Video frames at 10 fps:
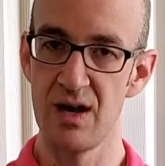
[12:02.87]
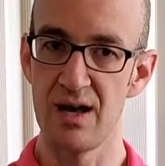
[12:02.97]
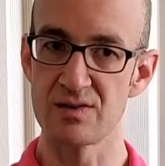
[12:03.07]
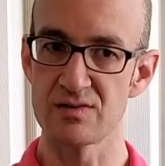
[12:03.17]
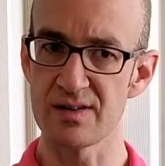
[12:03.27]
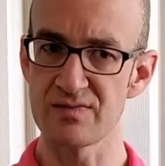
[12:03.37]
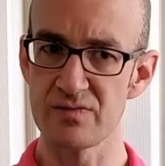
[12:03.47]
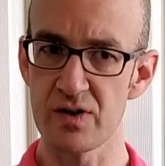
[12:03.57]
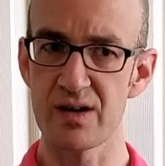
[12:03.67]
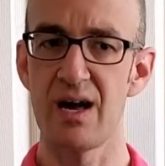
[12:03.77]
And so let's
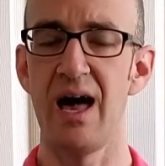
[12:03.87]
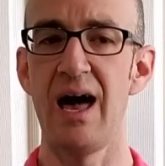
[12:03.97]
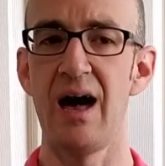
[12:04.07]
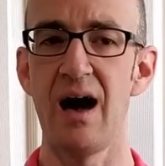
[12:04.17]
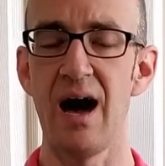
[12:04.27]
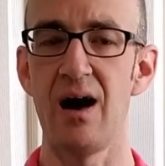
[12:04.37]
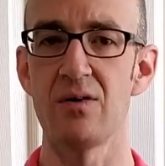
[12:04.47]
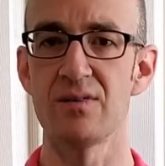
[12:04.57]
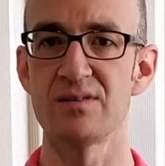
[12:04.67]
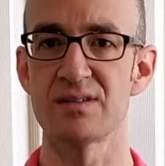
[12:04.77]
look at how
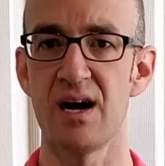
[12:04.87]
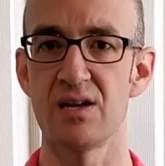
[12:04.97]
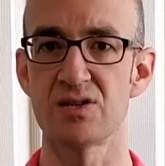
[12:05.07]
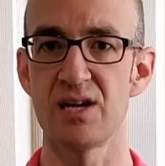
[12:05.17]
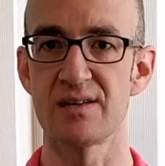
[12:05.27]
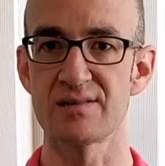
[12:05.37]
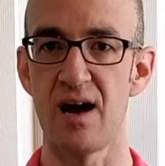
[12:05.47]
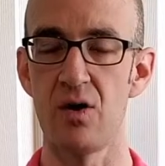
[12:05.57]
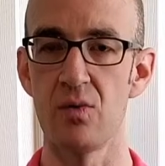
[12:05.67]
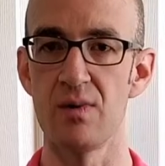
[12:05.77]
this kind of shakes
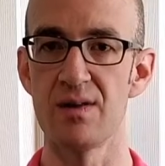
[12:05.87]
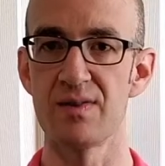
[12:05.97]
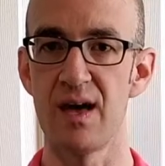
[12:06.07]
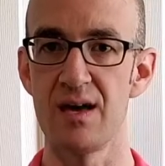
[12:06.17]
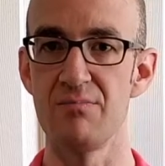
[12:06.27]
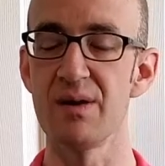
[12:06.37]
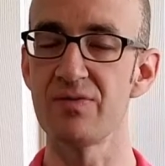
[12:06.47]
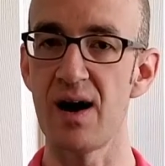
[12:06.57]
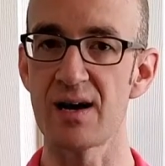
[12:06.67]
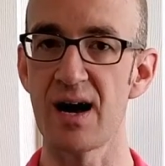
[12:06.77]
out with a
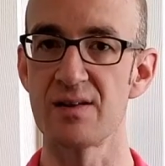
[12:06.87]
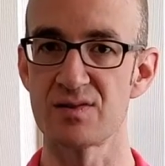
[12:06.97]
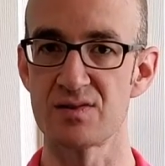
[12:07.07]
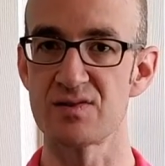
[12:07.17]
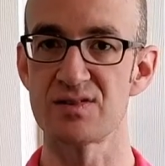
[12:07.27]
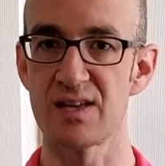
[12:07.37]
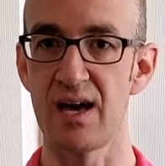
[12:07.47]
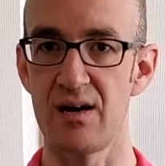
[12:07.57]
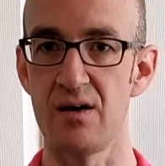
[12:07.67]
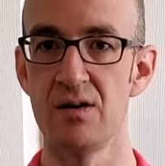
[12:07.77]
B-flat concert
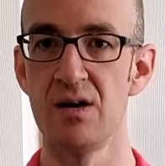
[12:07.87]
scale.